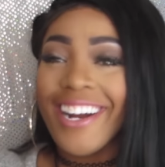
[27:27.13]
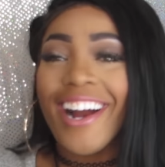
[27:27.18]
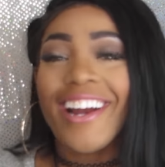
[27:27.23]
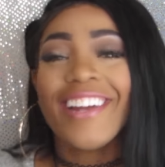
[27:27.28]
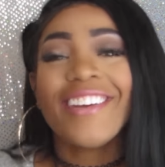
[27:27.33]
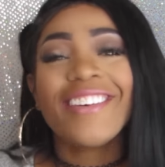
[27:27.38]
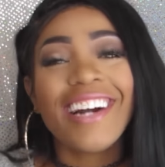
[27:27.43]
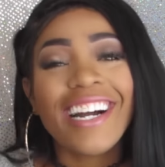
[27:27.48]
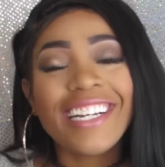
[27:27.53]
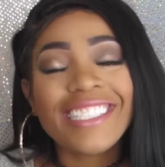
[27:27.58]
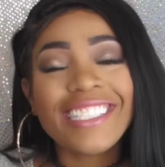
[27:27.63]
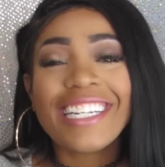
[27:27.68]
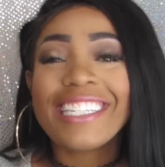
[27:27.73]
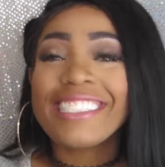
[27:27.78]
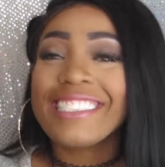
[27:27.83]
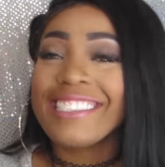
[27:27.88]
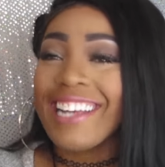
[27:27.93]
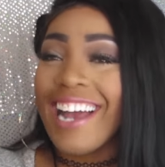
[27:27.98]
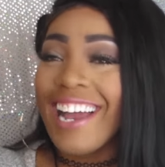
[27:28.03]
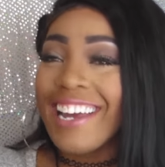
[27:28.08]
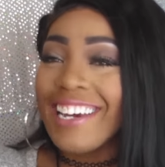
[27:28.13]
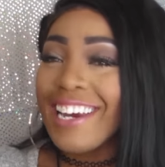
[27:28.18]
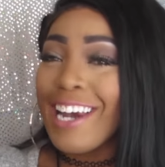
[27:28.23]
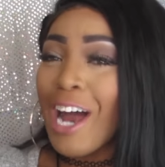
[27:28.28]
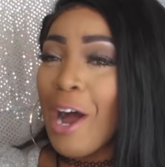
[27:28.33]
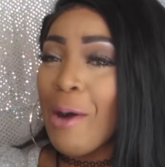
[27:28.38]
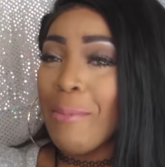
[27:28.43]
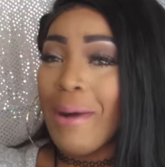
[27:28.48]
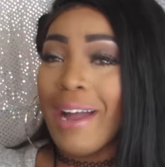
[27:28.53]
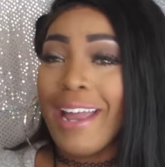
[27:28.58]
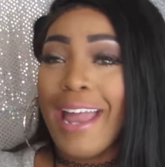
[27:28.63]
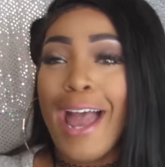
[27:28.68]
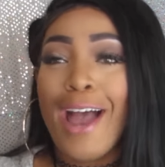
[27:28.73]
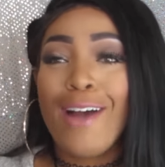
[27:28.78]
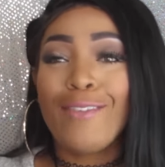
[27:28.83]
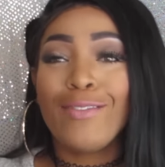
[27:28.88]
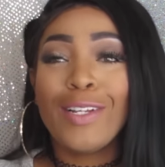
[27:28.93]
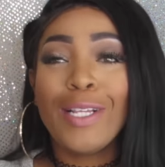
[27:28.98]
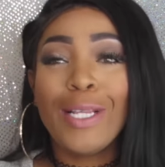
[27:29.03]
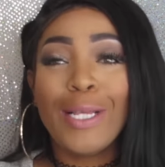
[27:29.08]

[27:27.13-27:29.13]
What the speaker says: Are you guys excited? I might have a